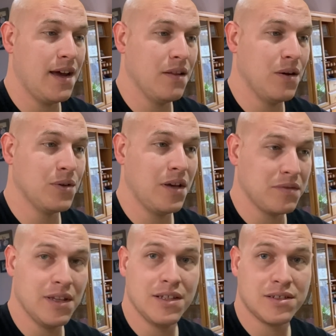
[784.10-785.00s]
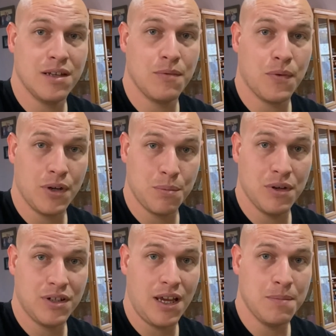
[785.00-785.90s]
long do you have to let it sit before you
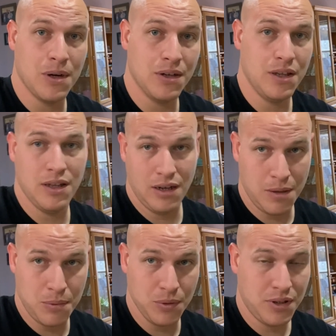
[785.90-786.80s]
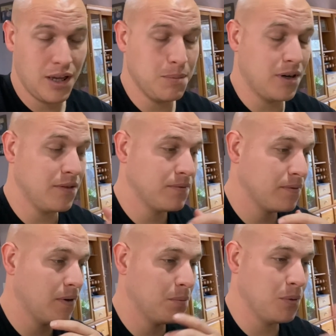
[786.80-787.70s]
put tape on it and then not pull the tape off
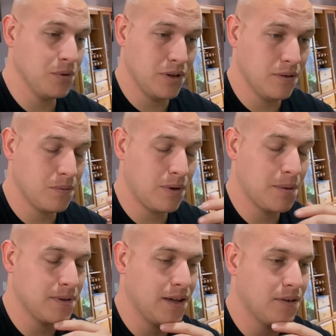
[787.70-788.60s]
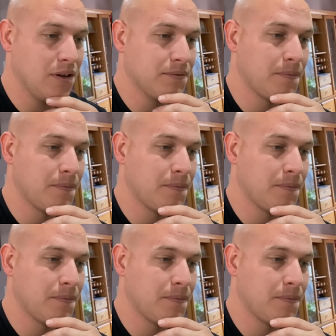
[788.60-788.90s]
or pull the Raptor liner off.